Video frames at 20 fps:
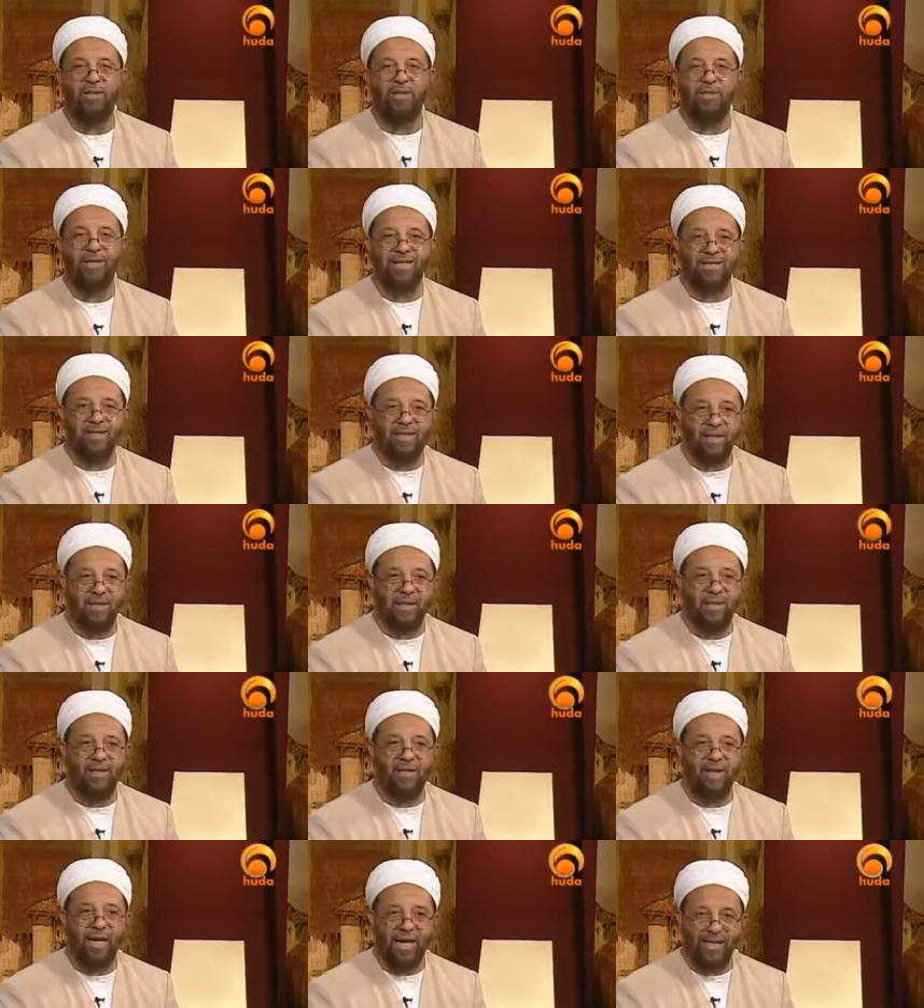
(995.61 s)
they
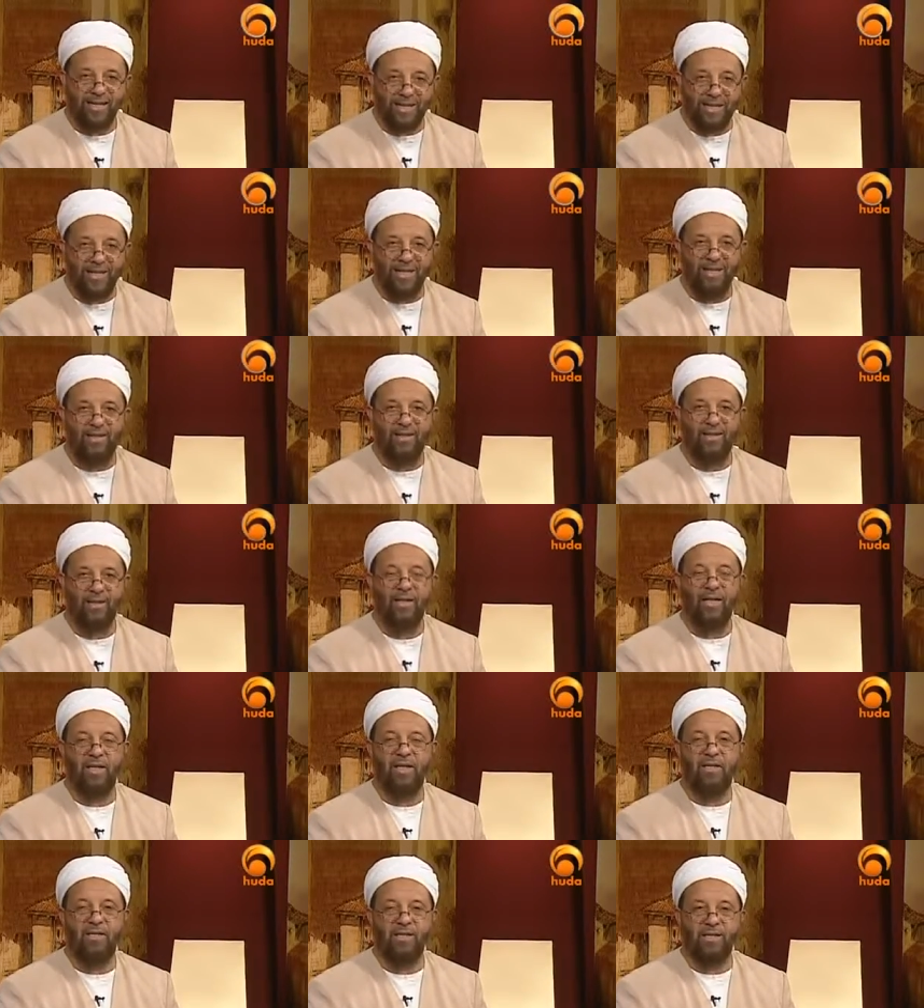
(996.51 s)
studied the hadith,
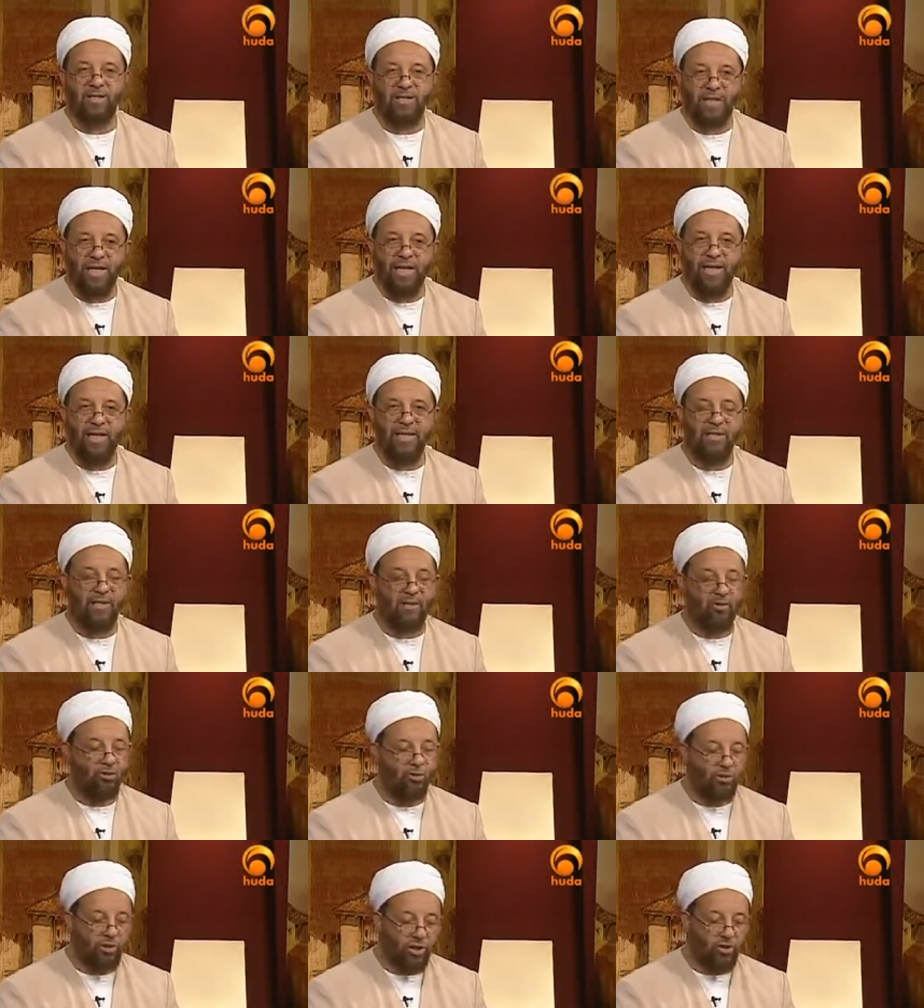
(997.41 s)
the sayings and
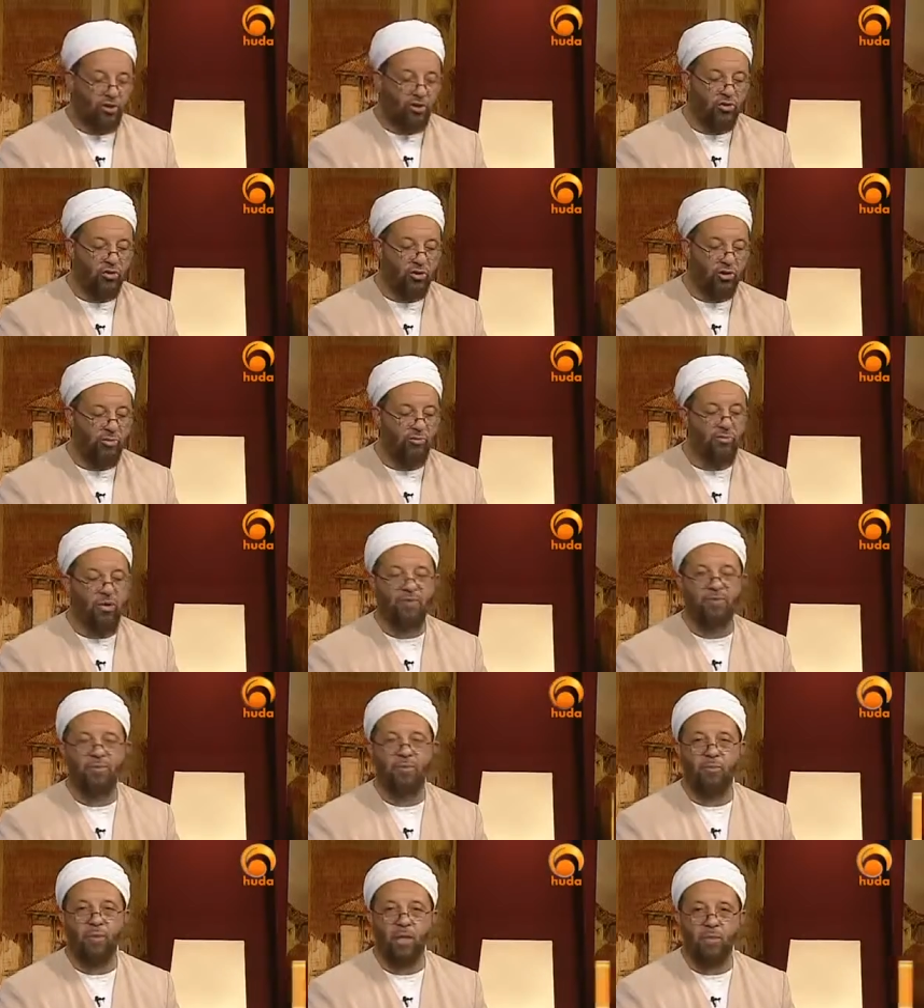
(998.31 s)
traditions of the
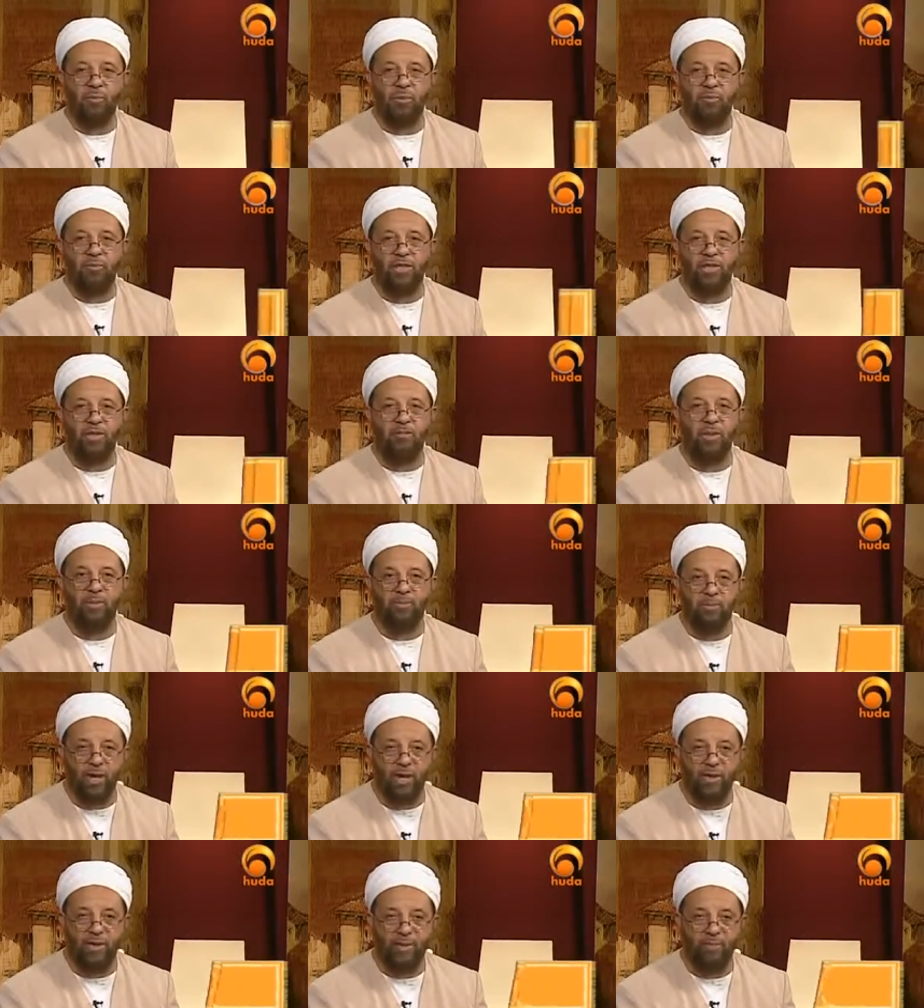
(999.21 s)
Prophet Muhammad, peace be
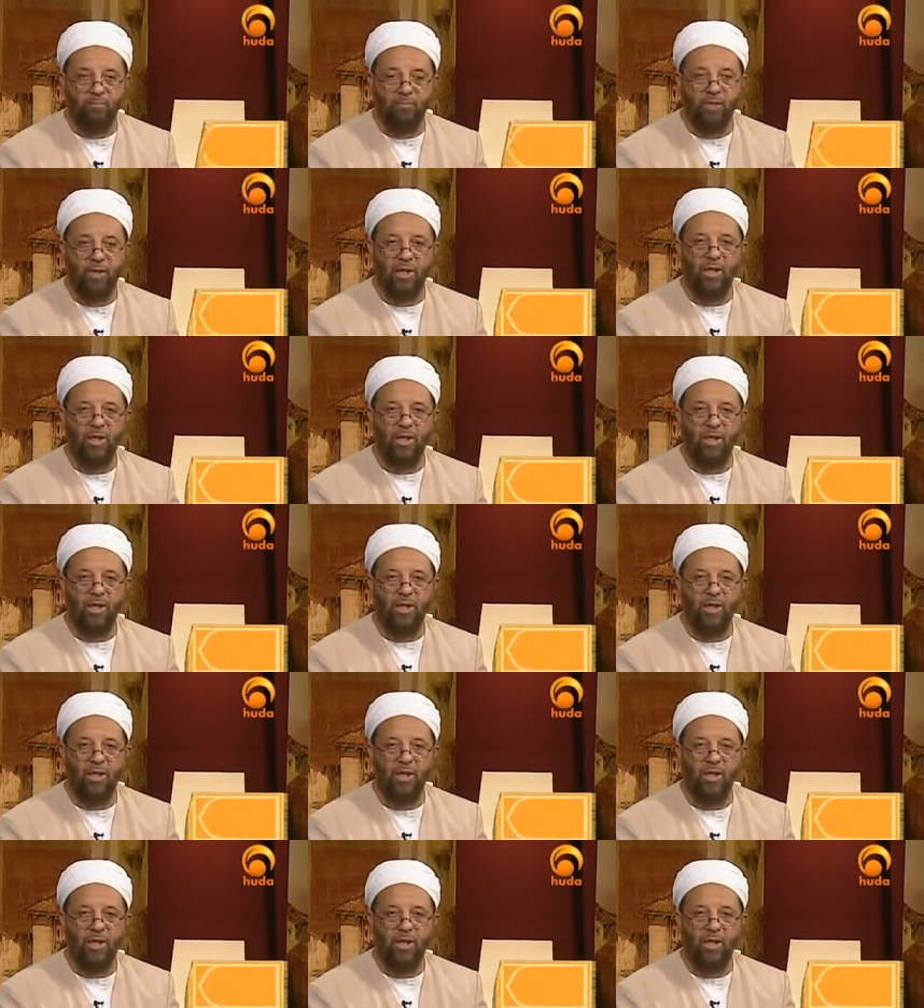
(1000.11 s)
upon him.